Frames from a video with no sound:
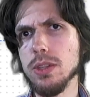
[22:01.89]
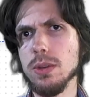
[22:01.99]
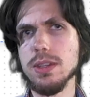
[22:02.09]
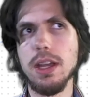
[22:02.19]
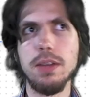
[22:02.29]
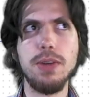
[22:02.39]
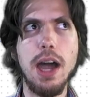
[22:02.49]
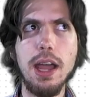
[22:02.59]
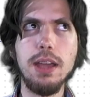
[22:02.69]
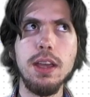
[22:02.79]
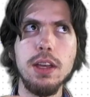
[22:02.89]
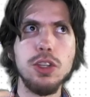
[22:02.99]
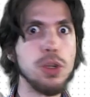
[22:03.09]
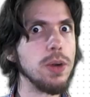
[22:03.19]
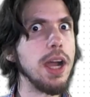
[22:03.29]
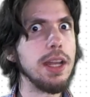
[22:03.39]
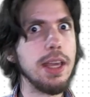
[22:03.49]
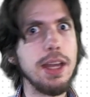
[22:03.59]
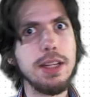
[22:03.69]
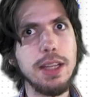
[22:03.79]
So it's like, if I try to
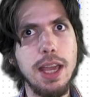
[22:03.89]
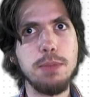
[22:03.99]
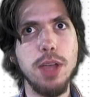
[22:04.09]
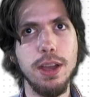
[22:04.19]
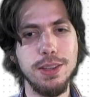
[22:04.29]
get into game